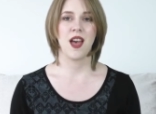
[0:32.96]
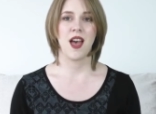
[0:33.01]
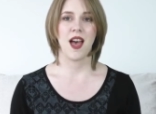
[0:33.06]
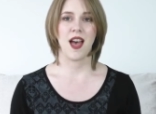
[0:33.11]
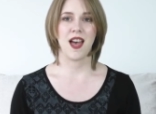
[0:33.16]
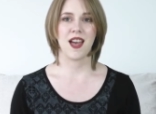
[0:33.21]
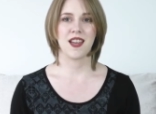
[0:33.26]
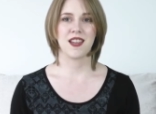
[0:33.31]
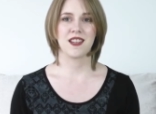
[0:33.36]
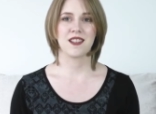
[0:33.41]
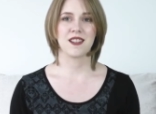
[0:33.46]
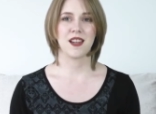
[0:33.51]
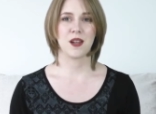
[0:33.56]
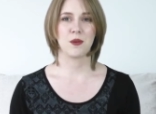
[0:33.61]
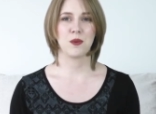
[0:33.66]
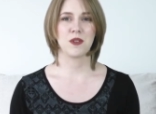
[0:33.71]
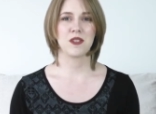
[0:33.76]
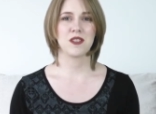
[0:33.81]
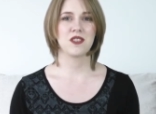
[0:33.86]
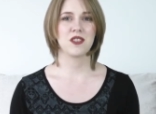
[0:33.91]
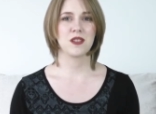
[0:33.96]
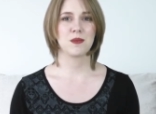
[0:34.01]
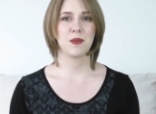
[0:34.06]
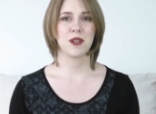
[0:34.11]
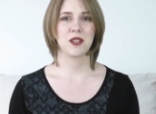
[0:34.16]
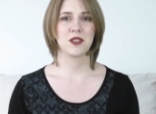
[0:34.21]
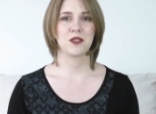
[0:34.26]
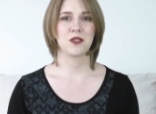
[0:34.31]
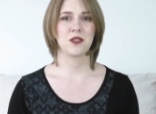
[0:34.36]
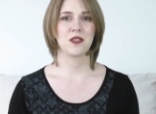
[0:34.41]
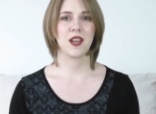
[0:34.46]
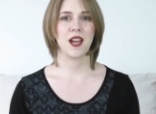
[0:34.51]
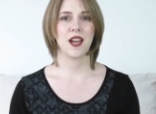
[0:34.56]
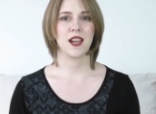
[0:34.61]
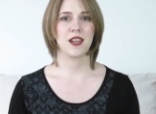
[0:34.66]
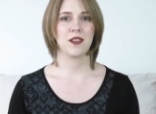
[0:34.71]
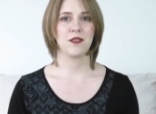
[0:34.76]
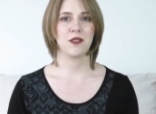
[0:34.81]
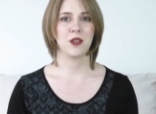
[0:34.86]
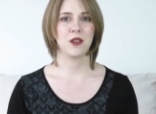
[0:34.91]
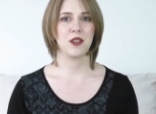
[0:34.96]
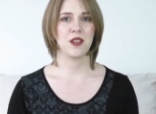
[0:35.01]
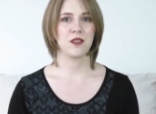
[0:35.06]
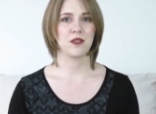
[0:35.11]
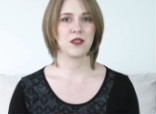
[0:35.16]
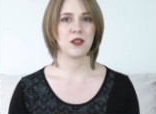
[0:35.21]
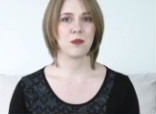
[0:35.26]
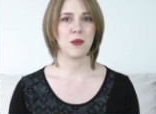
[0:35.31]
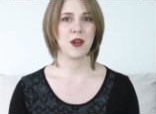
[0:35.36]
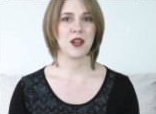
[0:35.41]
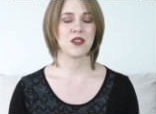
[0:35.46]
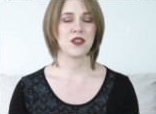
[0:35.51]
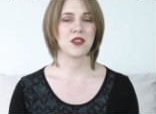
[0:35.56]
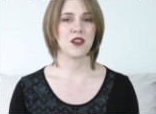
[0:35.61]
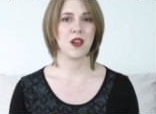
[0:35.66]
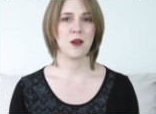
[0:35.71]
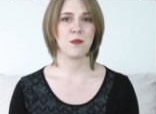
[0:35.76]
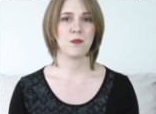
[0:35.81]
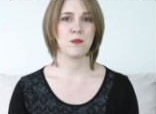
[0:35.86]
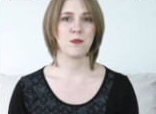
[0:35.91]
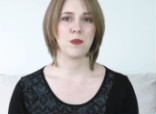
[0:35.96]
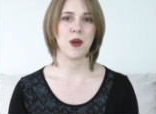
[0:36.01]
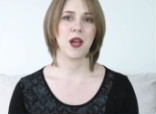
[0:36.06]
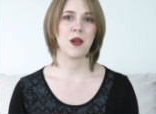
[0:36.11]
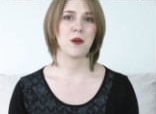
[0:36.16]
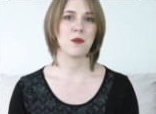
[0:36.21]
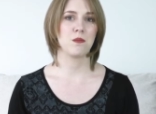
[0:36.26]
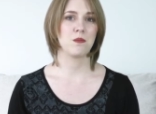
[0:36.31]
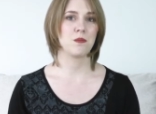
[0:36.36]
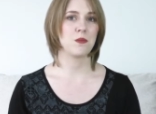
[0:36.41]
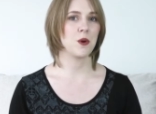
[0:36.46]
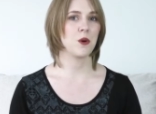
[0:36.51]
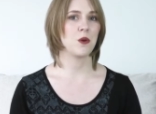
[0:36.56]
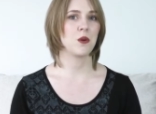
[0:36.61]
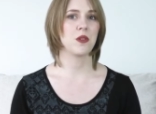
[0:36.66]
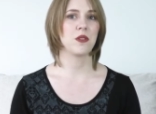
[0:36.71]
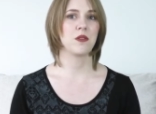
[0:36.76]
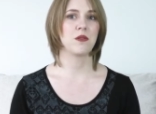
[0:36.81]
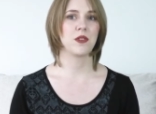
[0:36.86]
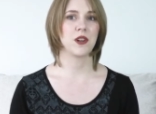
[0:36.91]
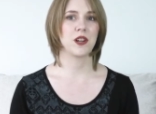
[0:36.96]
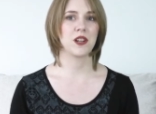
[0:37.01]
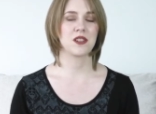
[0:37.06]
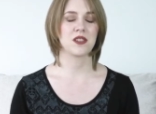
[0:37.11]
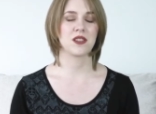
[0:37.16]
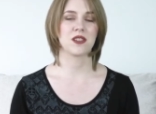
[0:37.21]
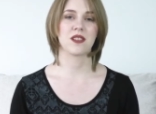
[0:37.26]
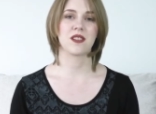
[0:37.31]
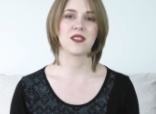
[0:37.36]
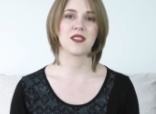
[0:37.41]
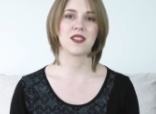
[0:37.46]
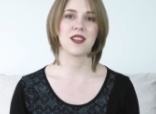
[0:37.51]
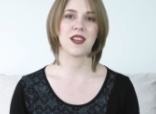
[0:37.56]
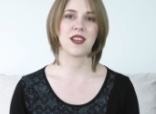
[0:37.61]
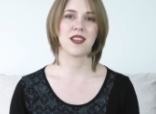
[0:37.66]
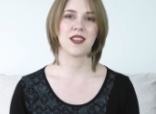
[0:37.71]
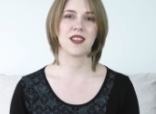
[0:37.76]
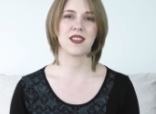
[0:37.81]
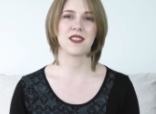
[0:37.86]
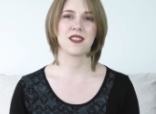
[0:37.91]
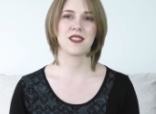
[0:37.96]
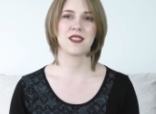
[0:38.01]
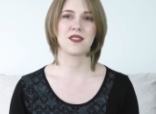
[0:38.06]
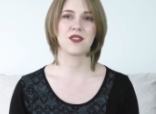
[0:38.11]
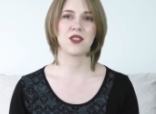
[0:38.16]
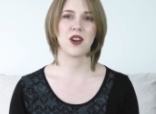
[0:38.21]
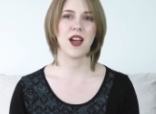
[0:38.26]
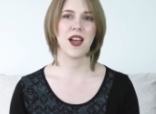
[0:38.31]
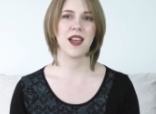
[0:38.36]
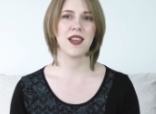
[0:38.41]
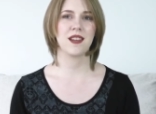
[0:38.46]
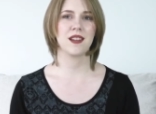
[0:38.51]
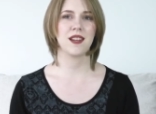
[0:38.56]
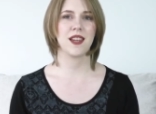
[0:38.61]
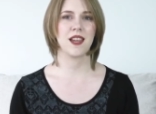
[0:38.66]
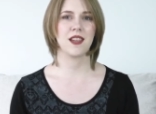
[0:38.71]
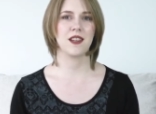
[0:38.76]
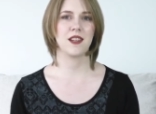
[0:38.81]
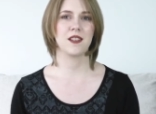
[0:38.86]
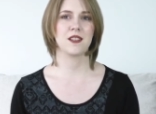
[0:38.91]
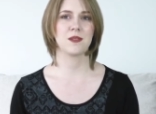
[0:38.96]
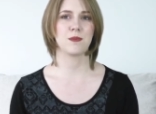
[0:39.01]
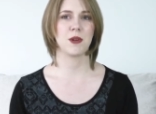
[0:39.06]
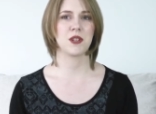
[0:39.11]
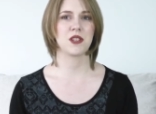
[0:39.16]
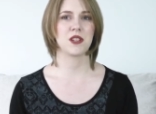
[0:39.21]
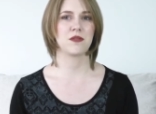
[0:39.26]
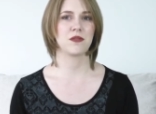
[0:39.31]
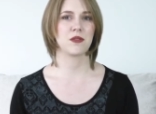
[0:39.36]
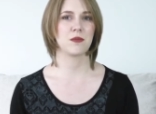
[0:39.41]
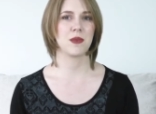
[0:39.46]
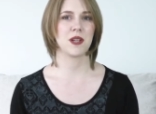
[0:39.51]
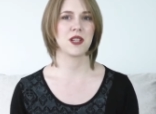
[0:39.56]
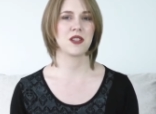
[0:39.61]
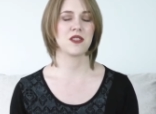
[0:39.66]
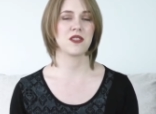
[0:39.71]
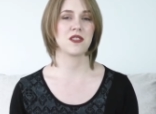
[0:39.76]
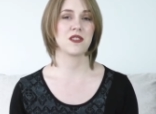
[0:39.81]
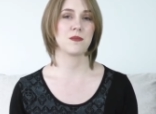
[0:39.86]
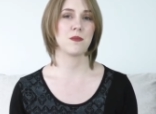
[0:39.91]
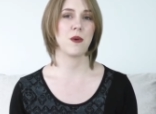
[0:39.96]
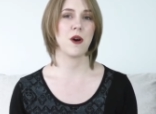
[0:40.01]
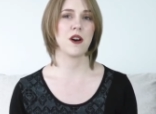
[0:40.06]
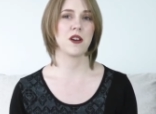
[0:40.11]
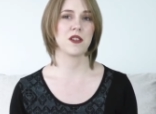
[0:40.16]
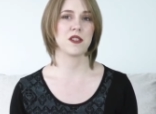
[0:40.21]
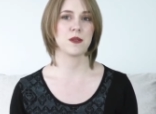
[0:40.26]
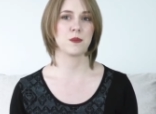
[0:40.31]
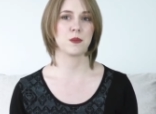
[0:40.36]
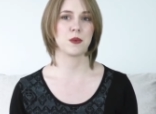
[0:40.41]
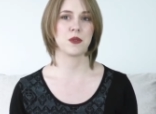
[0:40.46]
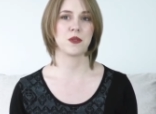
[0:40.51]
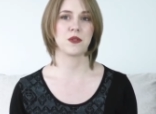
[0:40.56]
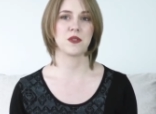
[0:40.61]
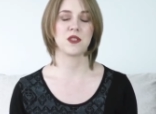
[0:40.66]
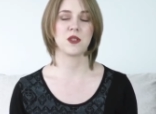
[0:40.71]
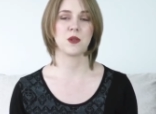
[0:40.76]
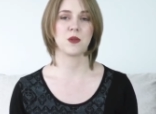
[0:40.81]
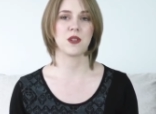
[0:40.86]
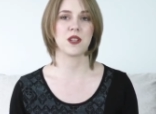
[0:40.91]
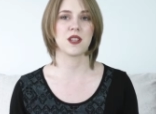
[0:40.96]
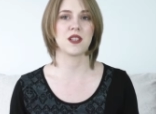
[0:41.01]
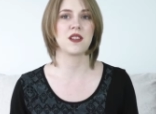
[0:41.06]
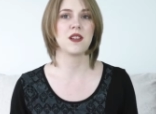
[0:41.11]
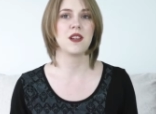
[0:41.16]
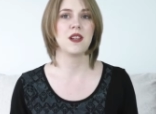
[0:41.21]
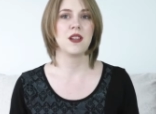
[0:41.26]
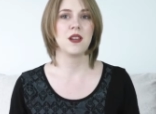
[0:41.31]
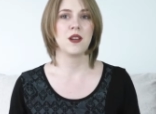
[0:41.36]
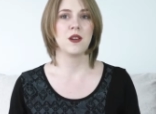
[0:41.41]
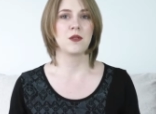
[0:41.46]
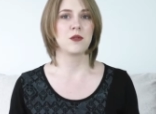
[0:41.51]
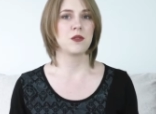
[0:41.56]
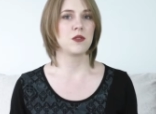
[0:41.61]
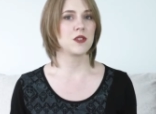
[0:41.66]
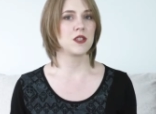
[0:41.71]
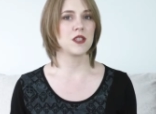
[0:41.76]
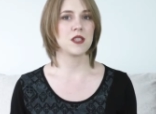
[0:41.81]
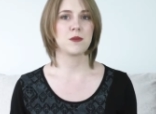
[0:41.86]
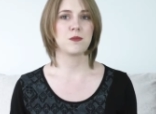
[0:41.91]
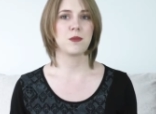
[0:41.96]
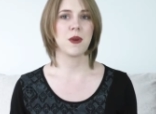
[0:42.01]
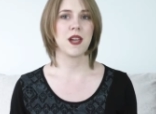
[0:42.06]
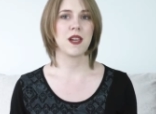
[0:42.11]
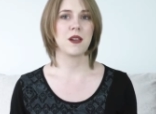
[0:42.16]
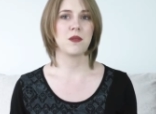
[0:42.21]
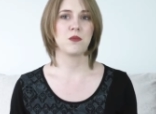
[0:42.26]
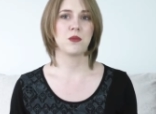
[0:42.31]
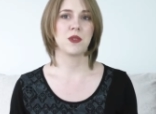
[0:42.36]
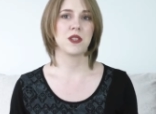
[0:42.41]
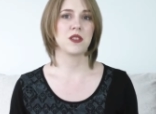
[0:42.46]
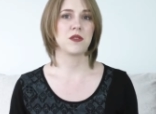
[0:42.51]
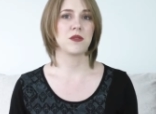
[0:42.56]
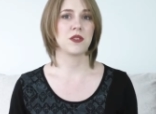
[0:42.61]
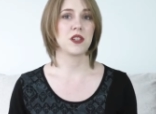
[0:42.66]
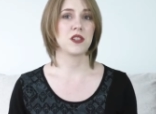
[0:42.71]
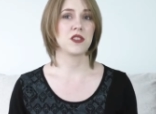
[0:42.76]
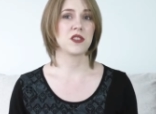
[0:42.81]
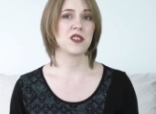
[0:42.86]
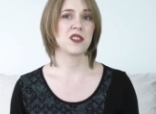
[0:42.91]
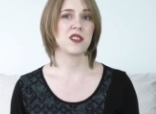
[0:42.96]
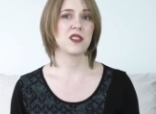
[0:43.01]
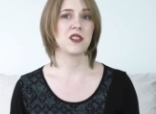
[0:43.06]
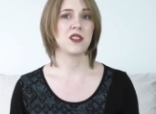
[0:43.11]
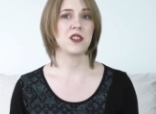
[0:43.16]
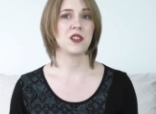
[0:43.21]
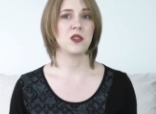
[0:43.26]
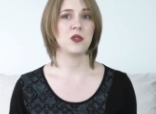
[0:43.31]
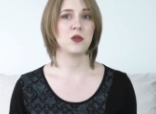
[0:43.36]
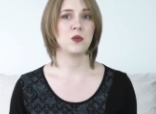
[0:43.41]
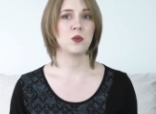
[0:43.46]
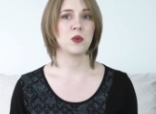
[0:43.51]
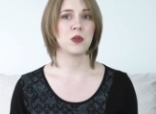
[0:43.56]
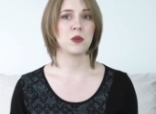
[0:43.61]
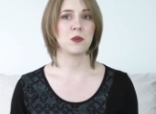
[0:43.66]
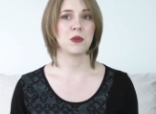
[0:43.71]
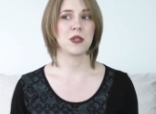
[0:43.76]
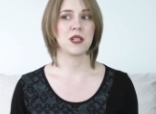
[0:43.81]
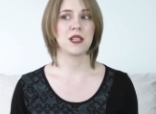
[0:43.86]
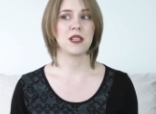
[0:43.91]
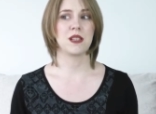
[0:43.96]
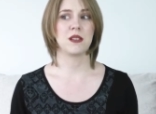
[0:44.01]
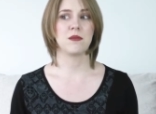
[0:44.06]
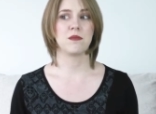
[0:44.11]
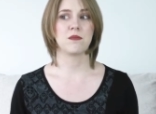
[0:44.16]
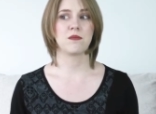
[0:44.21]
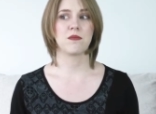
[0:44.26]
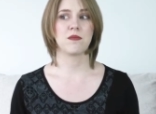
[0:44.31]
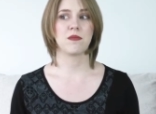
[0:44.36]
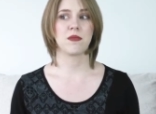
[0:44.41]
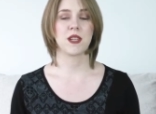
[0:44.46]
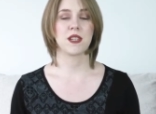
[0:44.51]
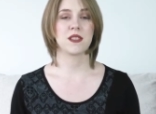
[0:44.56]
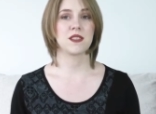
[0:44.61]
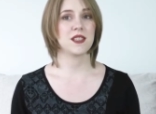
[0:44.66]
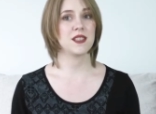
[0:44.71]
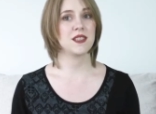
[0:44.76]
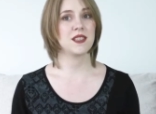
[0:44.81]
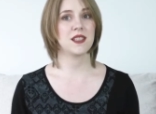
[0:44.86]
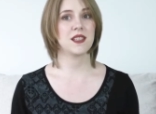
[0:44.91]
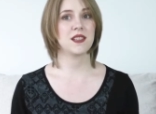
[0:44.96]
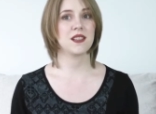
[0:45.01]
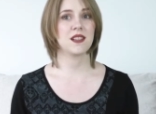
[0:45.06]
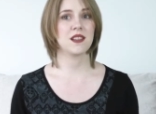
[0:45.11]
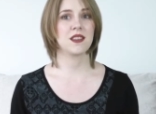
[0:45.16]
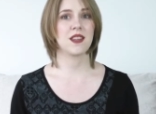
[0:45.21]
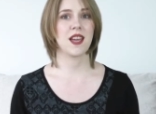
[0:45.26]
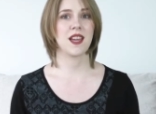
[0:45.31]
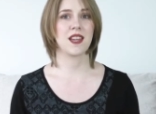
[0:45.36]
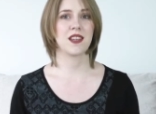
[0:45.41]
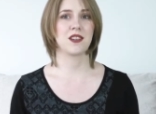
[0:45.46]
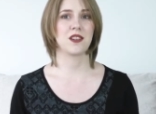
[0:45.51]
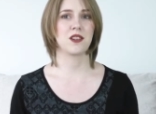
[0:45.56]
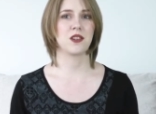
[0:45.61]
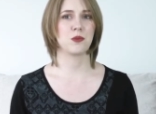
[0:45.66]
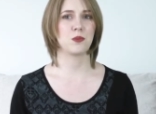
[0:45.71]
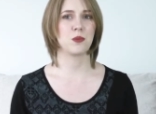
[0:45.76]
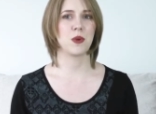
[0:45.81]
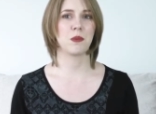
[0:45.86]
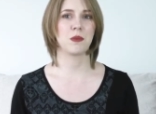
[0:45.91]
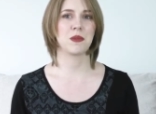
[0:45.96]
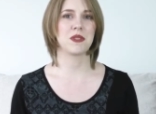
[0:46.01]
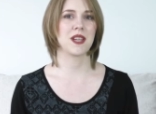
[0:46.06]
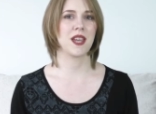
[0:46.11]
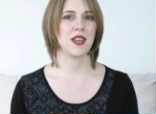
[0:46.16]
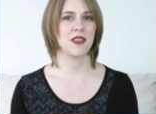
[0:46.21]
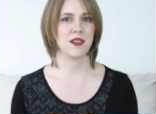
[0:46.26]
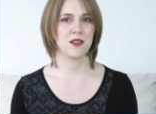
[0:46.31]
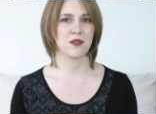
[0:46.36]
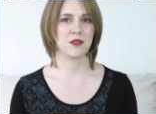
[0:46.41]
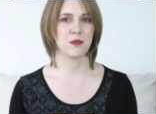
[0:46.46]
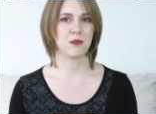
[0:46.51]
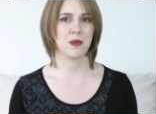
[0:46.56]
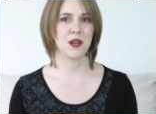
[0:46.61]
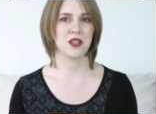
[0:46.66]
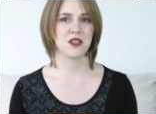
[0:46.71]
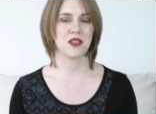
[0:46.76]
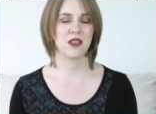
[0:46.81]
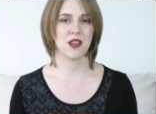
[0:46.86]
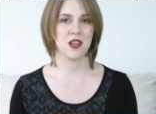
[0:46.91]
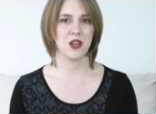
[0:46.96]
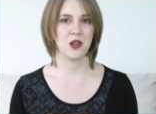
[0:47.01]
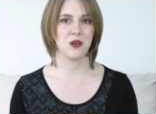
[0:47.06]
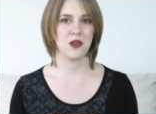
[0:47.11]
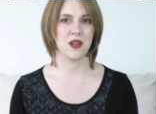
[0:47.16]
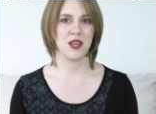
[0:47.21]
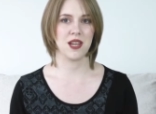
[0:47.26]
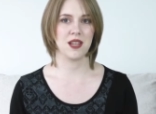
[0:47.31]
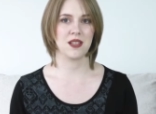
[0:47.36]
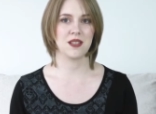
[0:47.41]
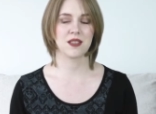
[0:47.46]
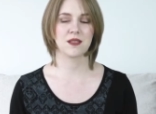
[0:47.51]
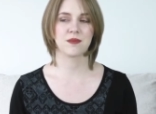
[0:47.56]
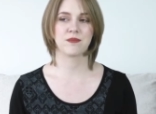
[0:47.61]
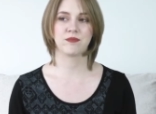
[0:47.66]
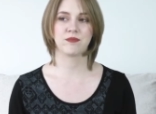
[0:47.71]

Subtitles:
and I want to just make sure that I give you the information about both versions and try and get in as much information as possible so that despite which version you will be sitting, then you'll be able to get the information that you need.